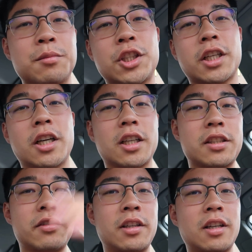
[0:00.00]
some chicken
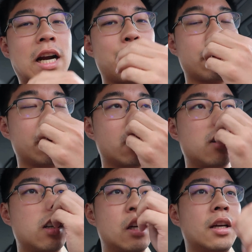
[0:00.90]
nuggets for her, Happy
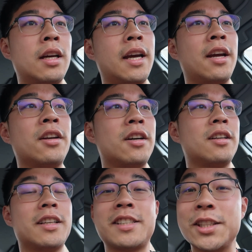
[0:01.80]
Meal. And
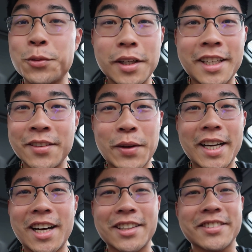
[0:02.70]
let's see what he can
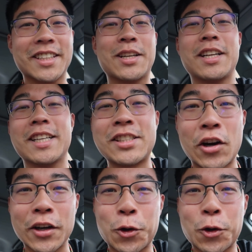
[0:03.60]
make out of it. Let's turn it